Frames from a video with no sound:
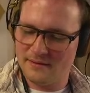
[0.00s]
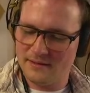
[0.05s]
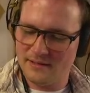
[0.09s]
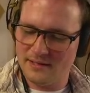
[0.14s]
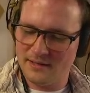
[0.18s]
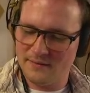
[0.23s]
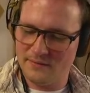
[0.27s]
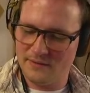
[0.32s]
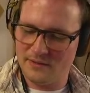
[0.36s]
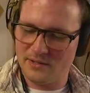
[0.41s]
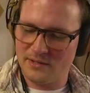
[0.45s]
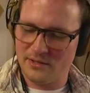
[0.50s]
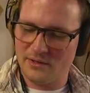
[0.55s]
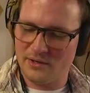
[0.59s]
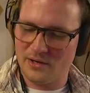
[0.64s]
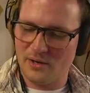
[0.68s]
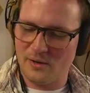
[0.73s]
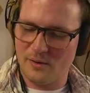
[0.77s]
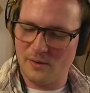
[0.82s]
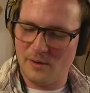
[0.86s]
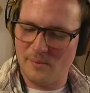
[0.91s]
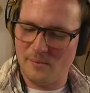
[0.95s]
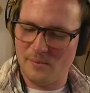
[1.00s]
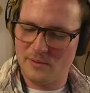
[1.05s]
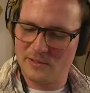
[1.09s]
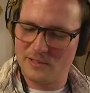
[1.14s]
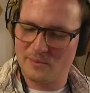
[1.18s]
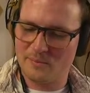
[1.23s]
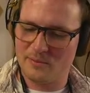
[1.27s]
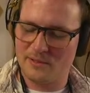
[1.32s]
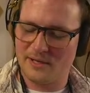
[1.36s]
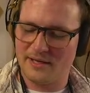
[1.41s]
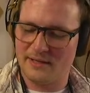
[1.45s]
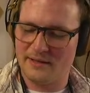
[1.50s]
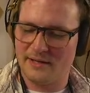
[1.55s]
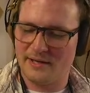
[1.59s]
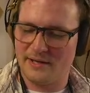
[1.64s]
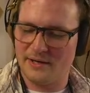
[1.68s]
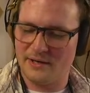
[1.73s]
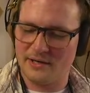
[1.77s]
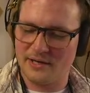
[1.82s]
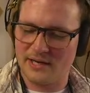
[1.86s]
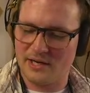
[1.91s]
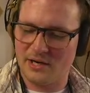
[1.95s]
If you don't know, a multiply
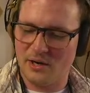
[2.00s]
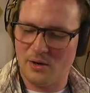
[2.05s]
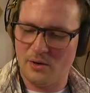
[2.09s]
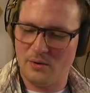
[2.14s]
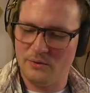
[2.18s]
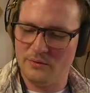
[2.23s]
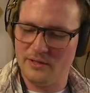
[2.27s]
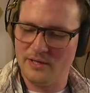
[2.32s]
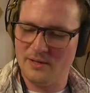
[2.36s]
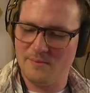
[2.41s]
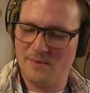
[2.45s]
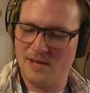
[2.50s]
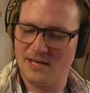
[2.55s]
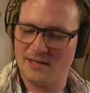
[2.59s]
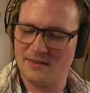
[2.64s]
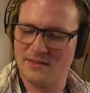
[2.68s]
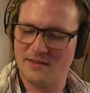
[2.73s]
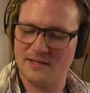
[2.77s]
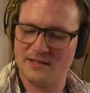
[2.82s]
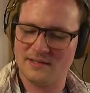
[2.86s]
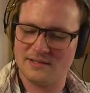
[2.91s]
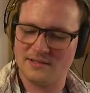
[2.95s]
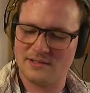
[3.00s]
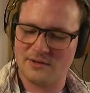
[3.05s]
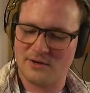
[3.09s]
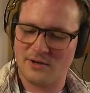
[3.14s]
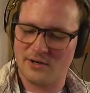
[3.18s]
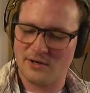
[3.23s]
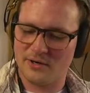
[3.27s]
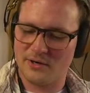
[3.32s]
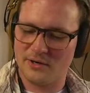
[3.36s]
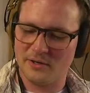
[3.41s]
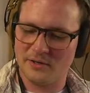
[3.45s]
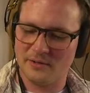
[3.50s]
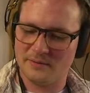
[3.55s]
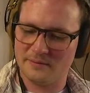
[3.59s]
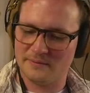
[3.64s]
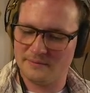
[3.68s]
layer can only make things darker.